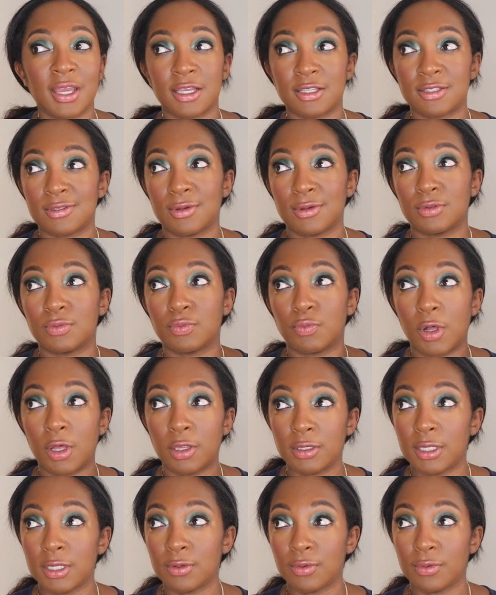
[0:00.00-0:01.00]
I sold
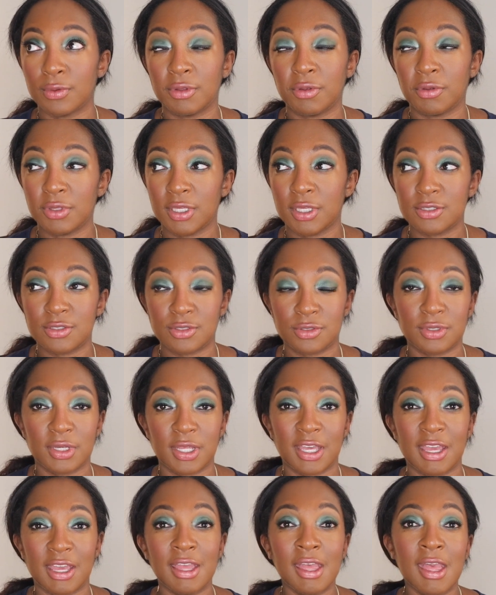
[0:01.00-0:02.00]
walnut oil
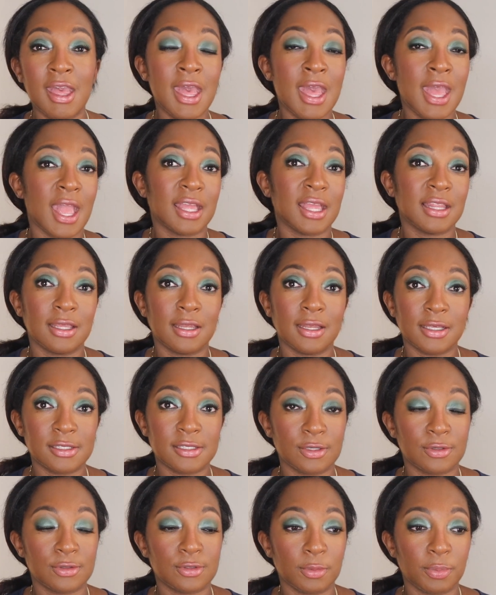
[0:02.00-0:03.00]
yesterday. And then I
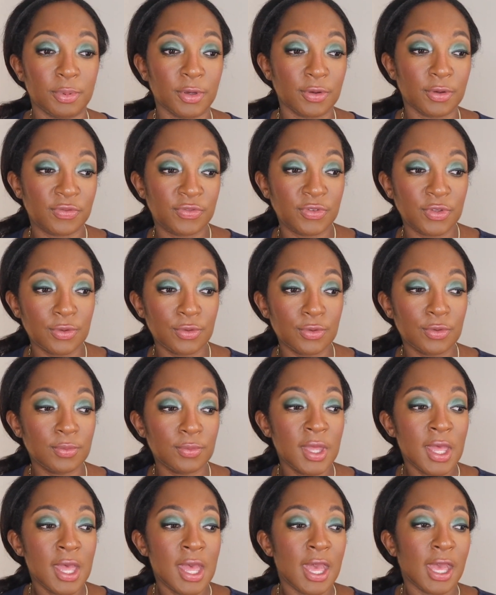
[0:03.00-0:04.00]
sold a perfume.